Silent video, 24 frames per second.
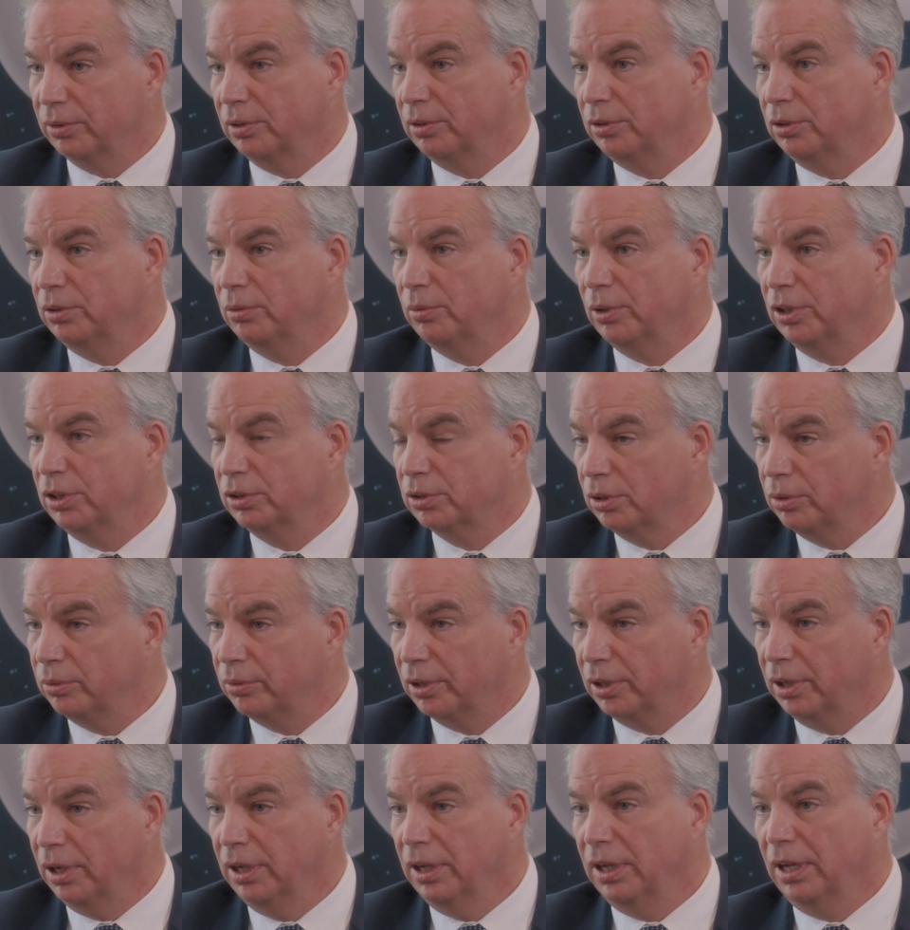to do what he's
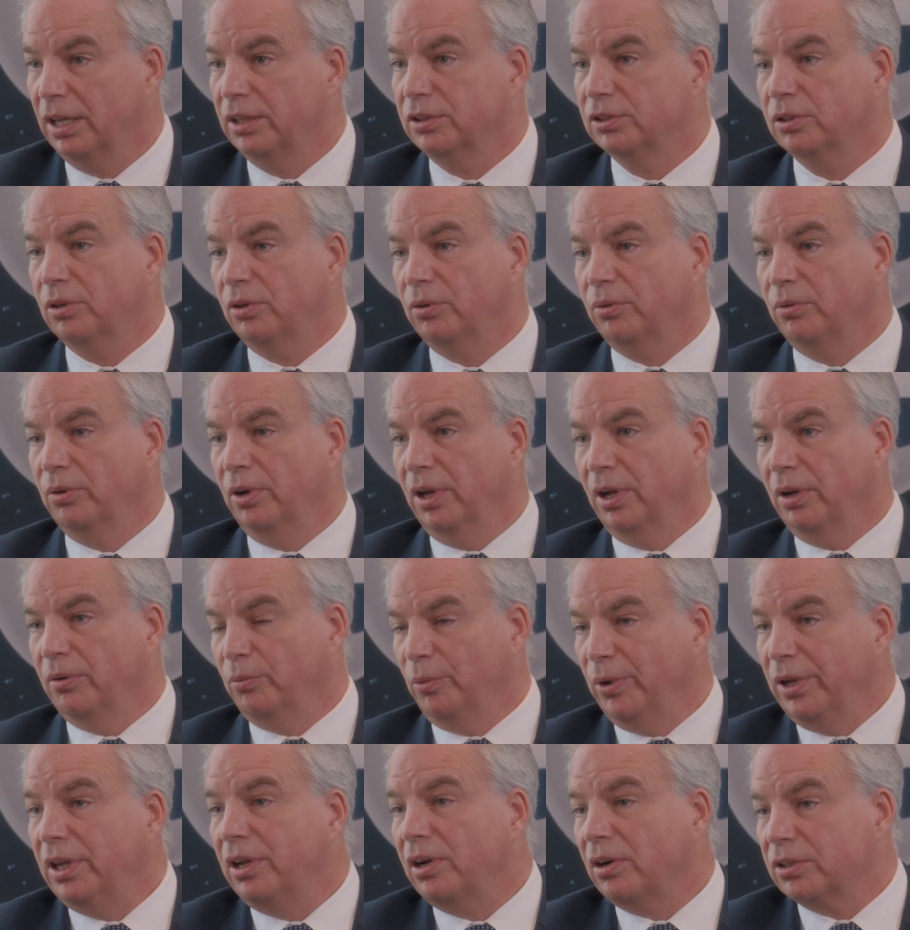doing. And so
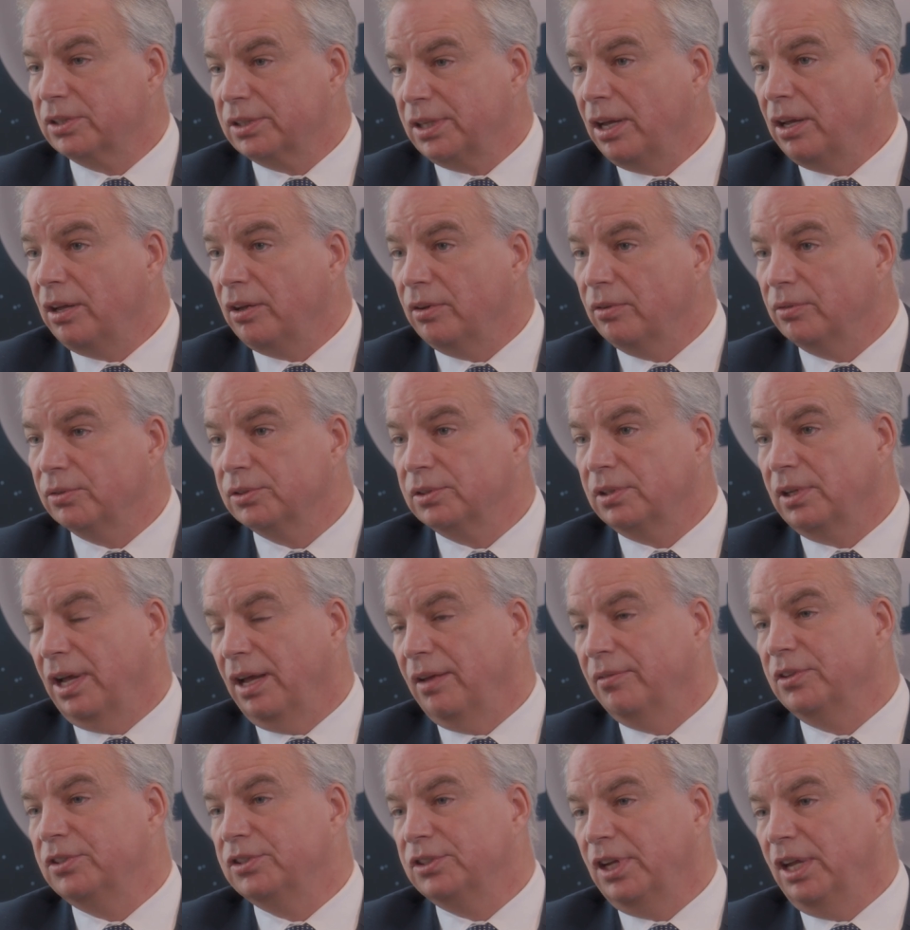we ourselves
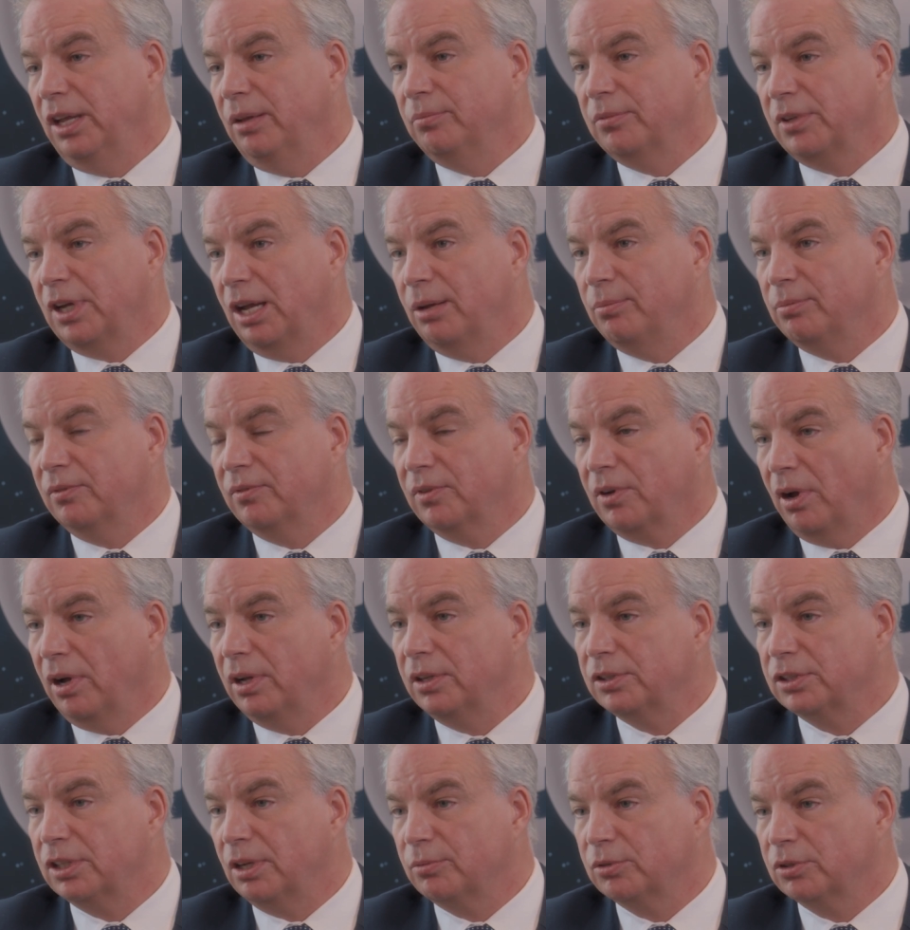have the same type of
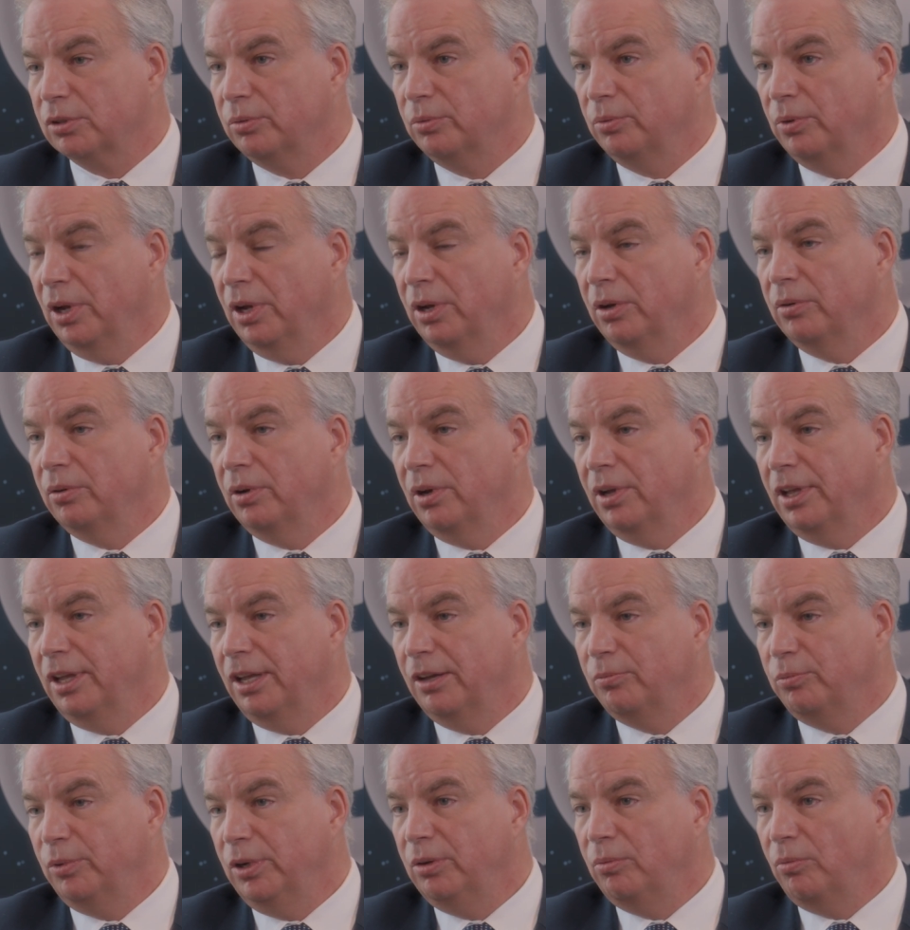concept. So
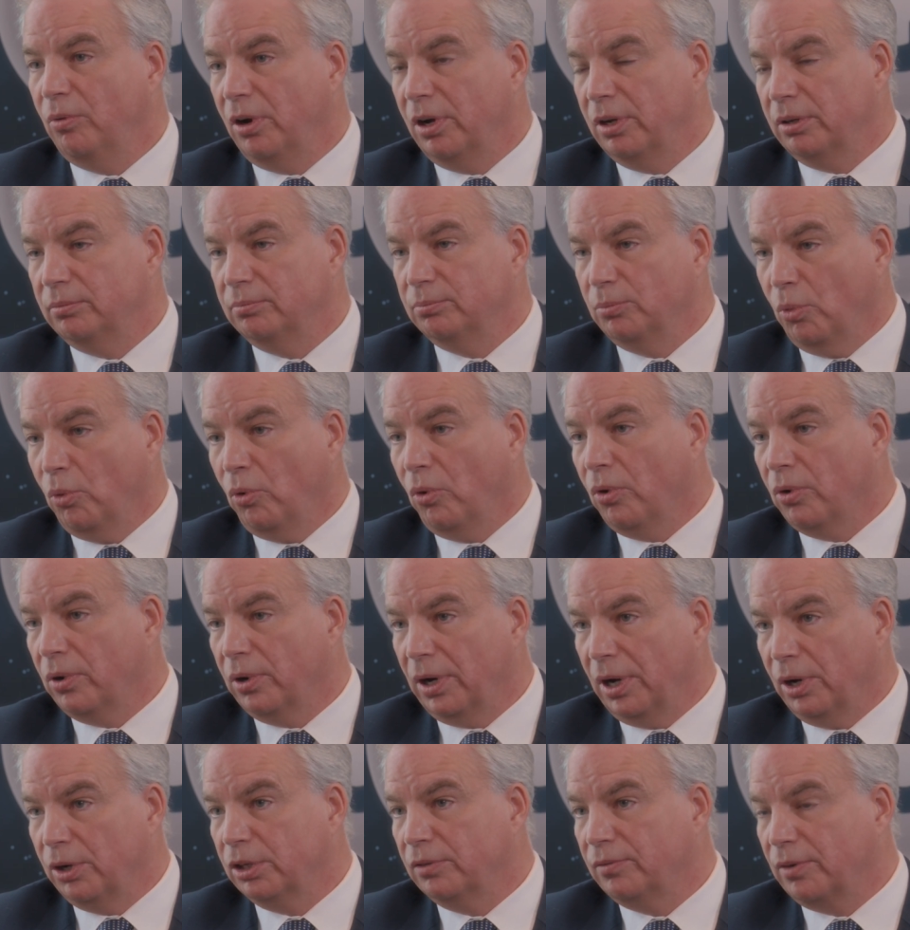if we want
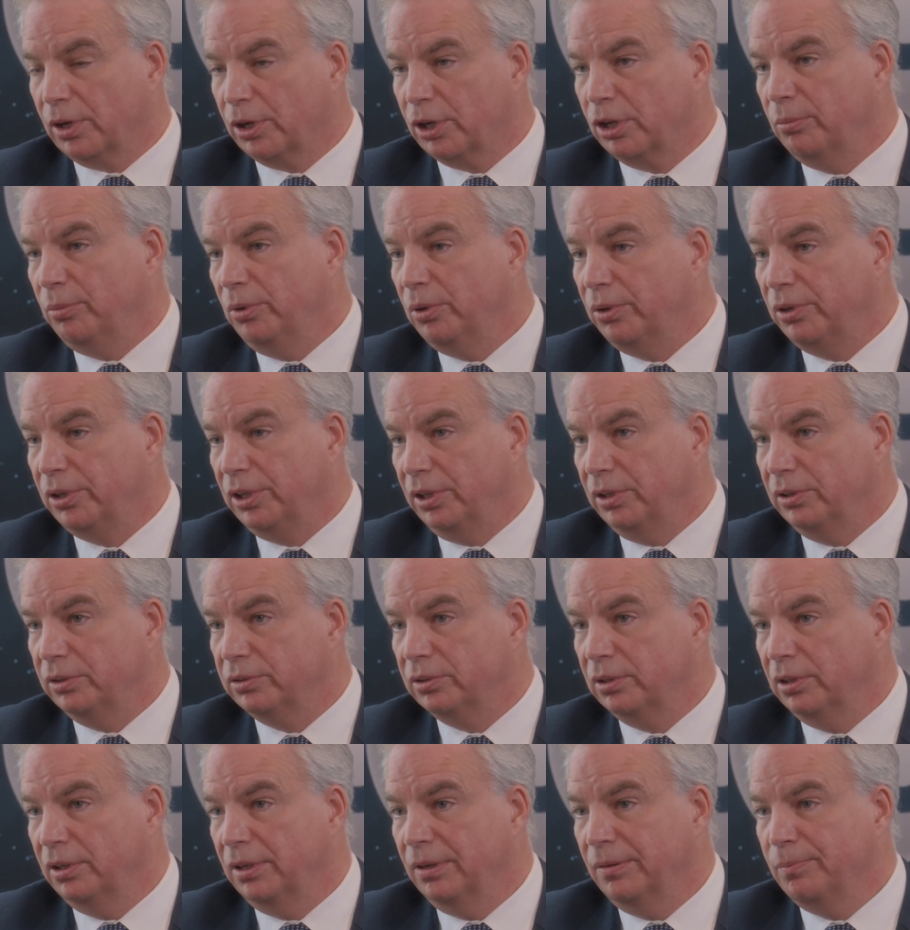more out of our
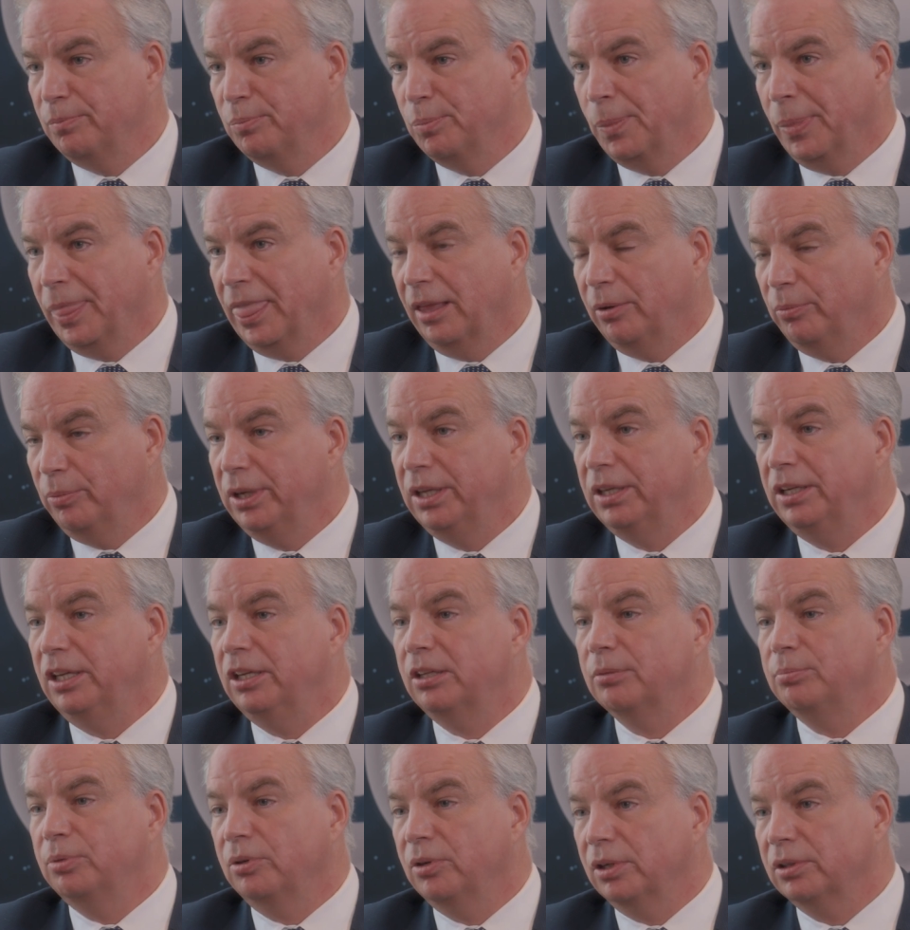communities, we need
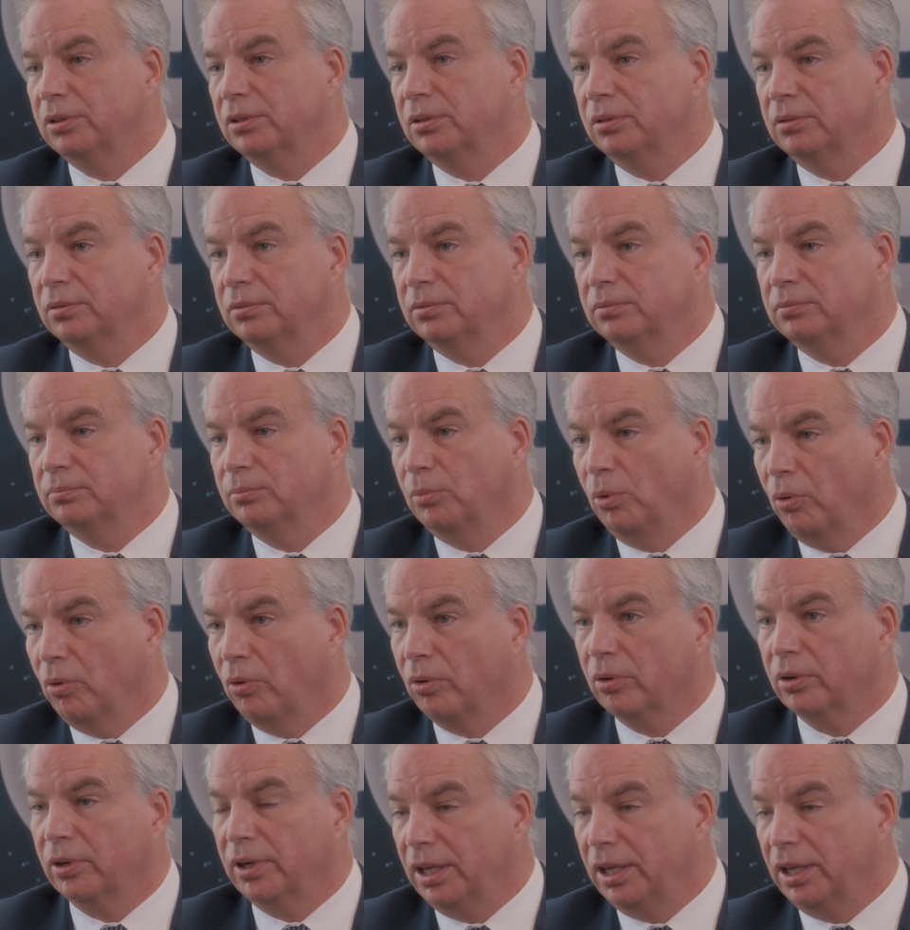to put more